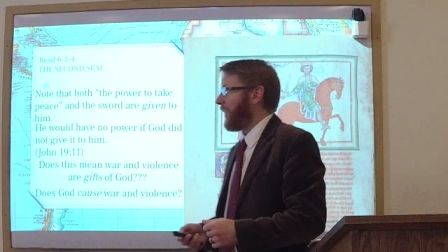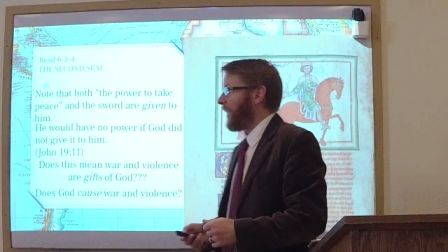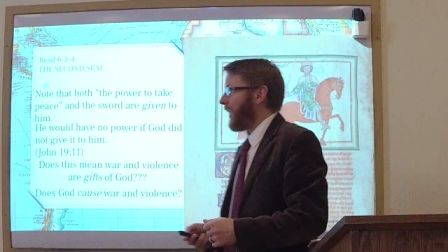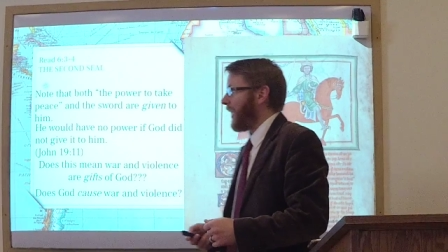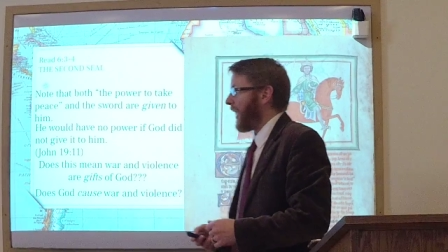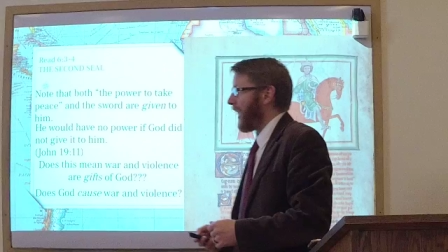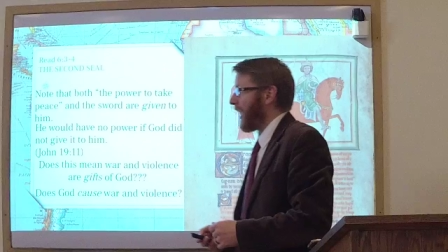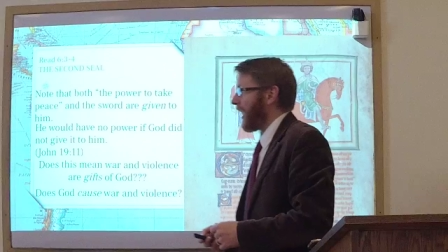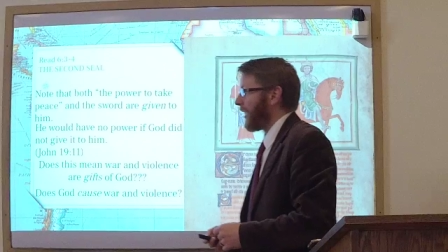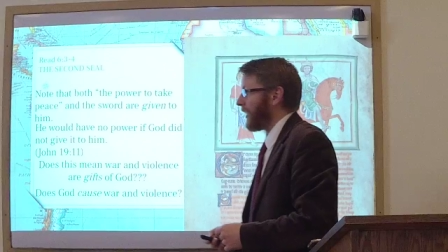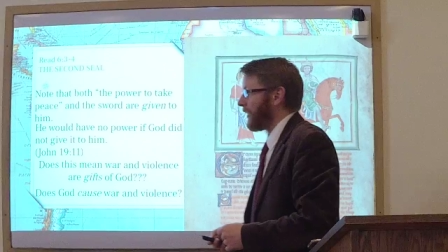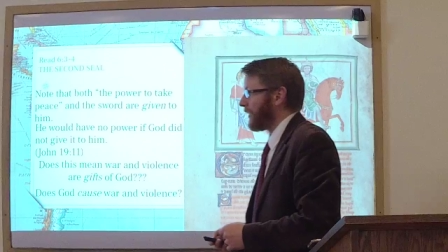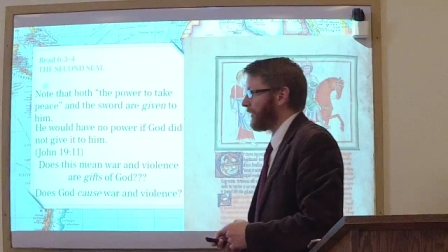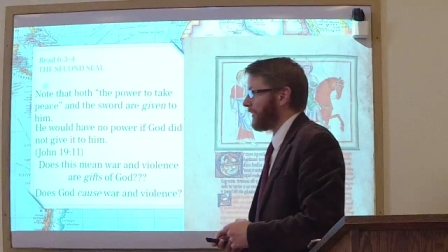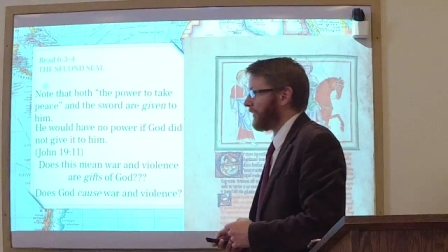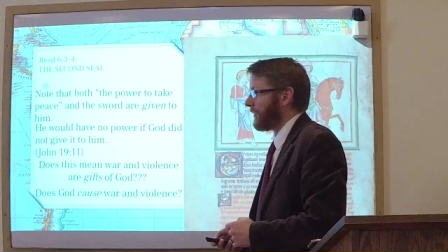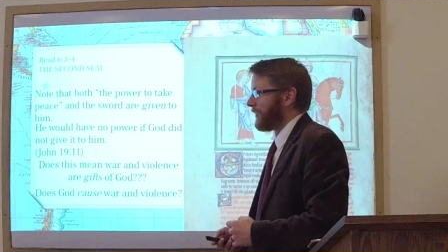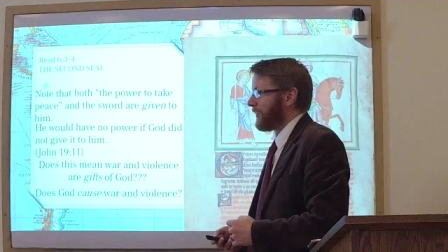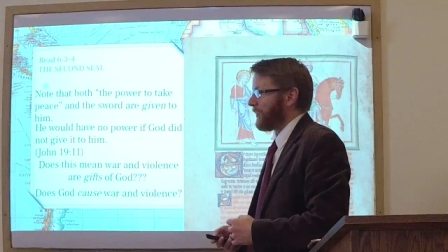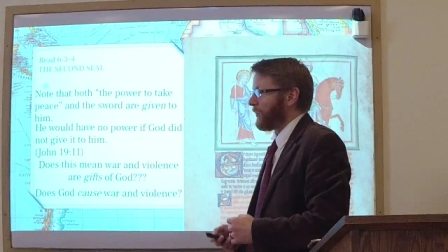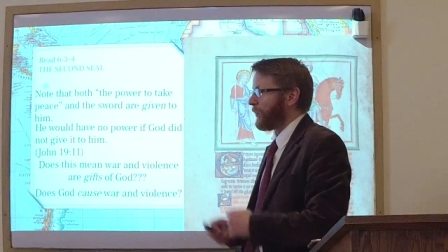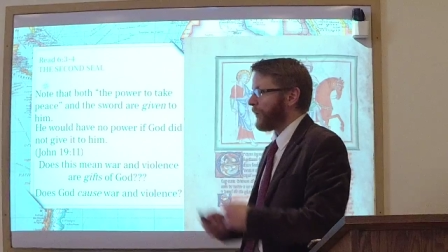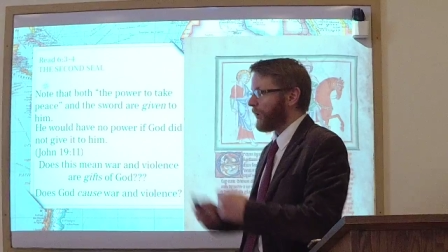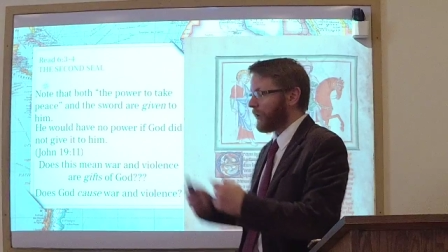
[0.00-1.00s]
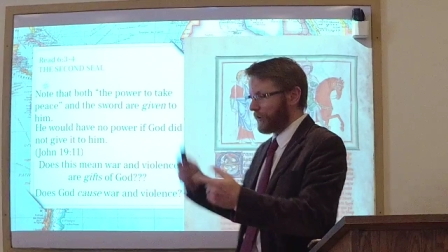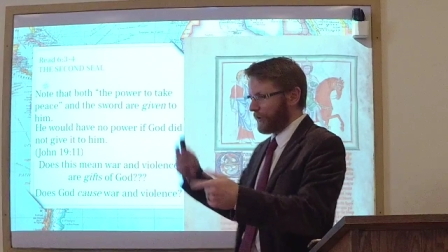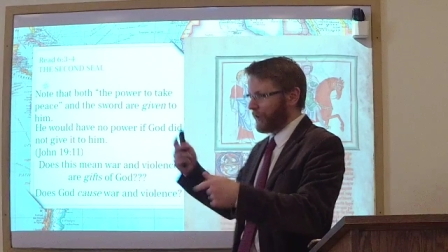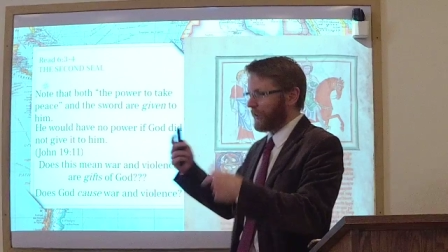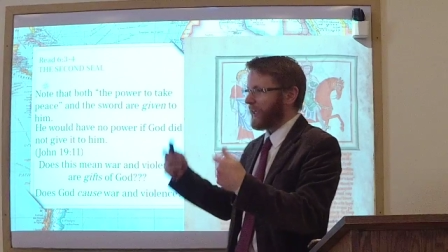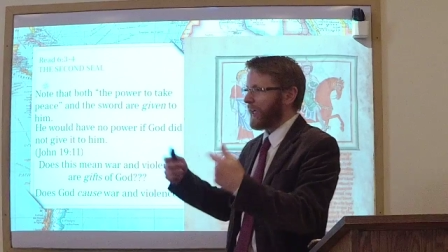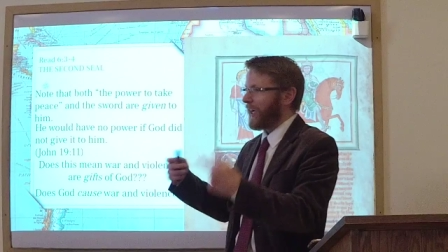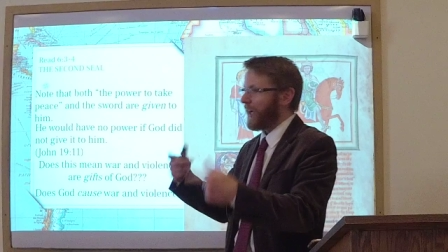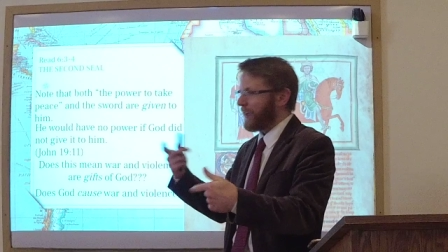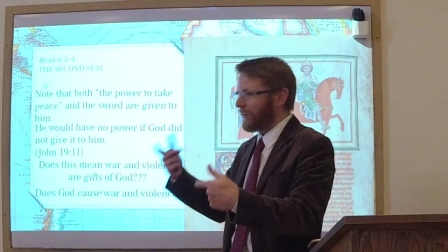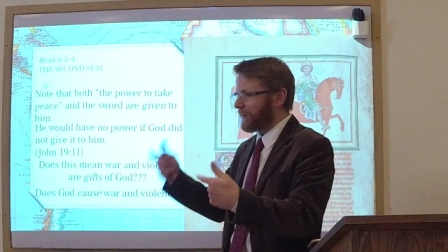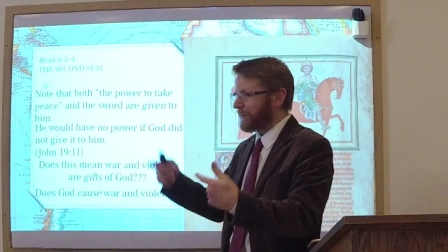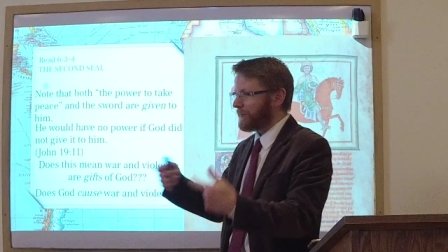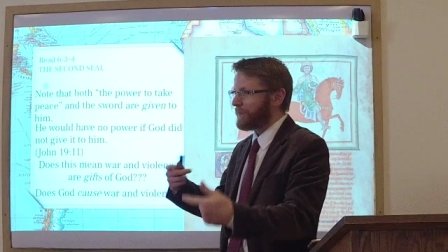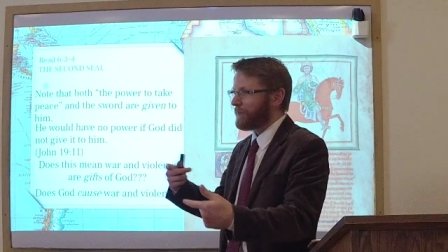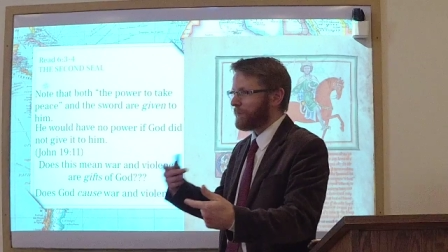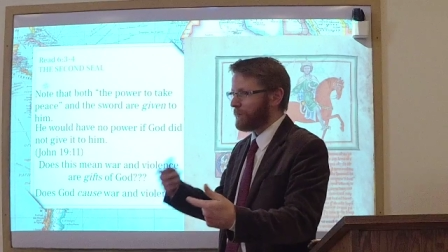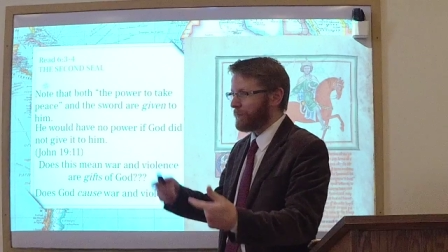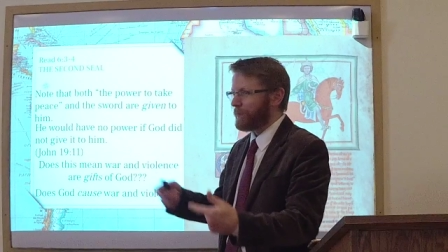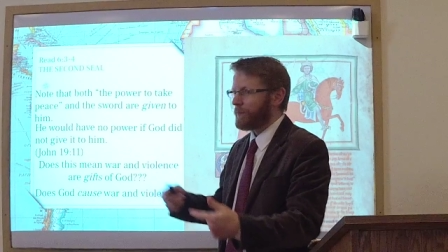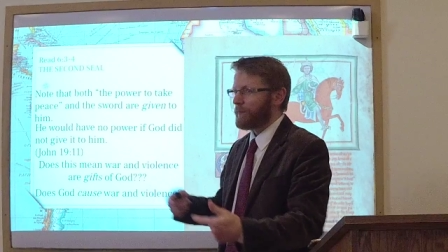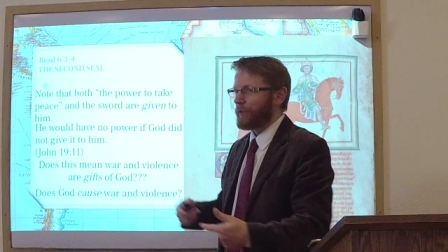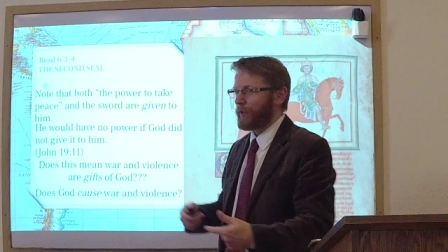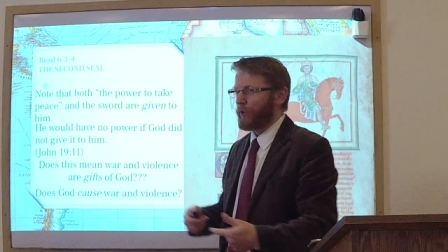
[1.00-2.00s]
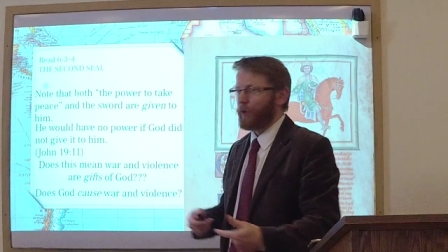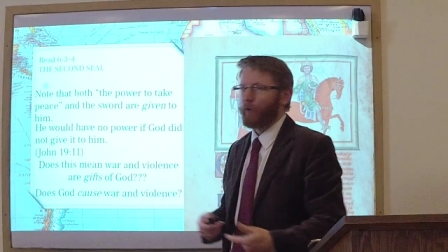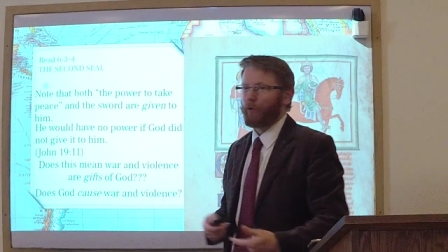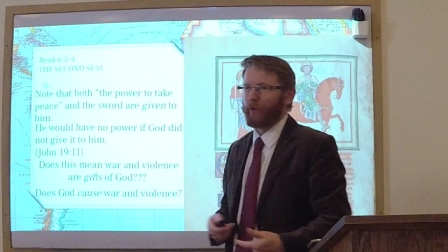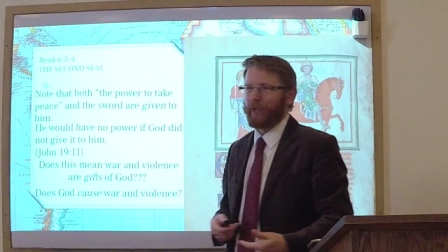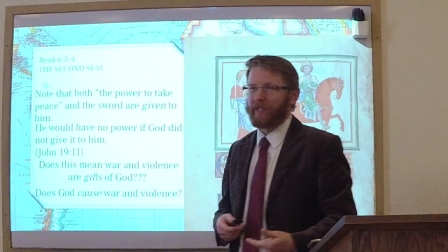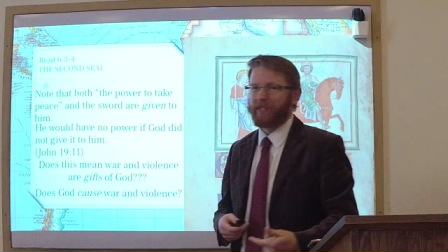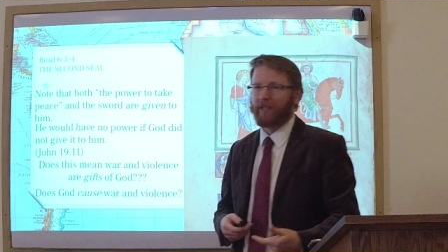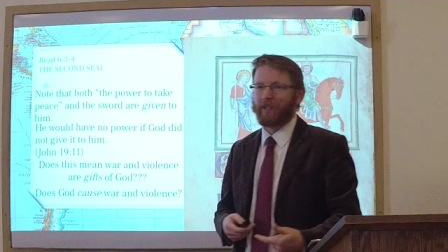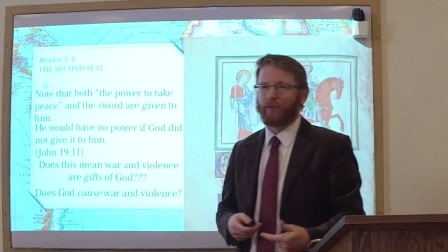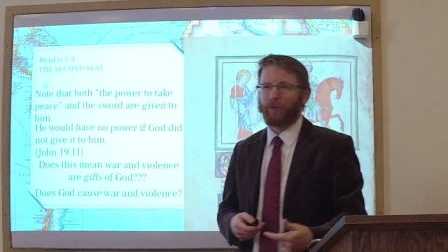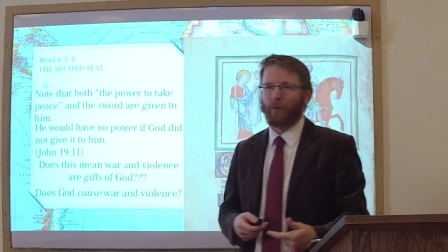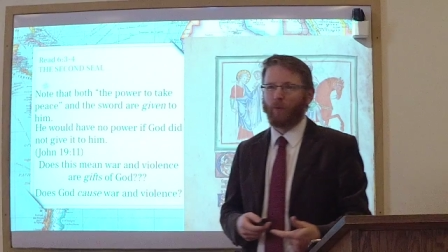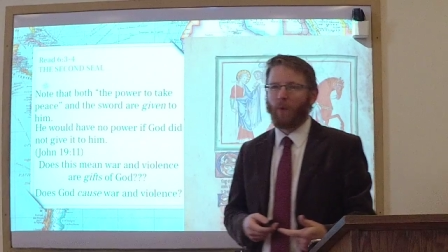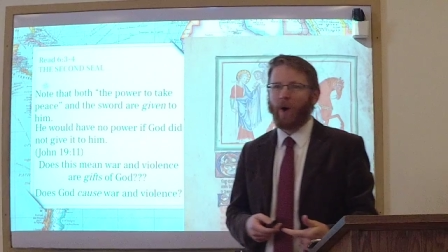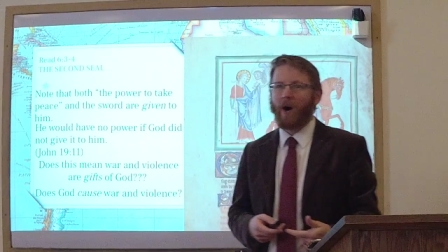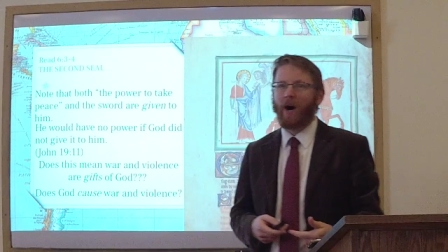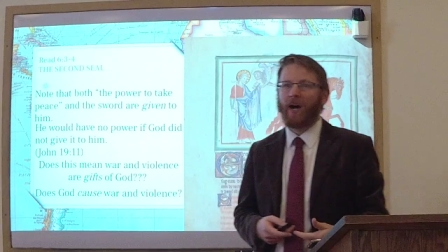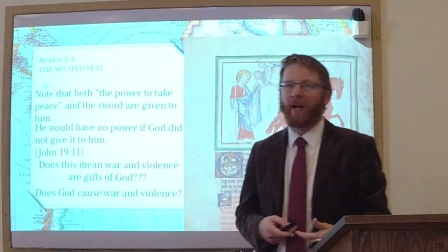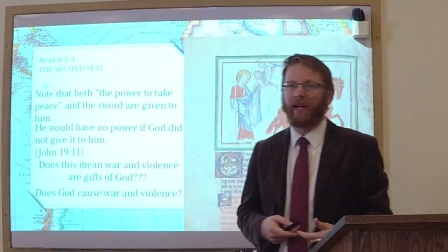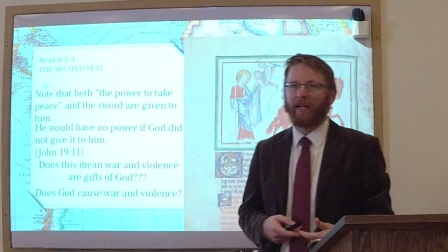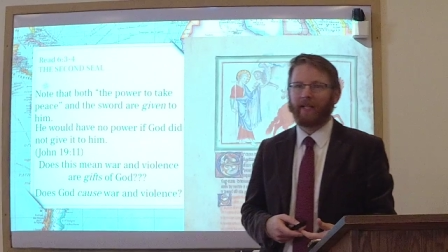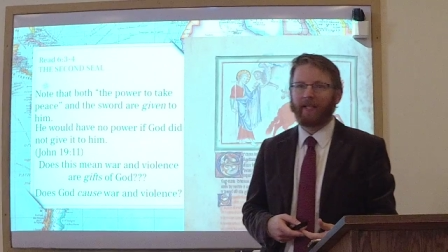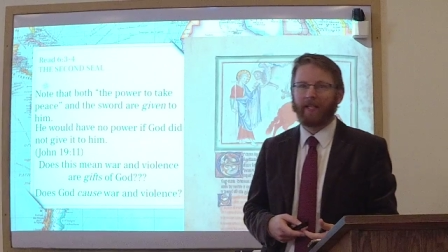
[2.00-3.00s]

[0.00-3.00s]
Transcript: And we'll look at you know reasons why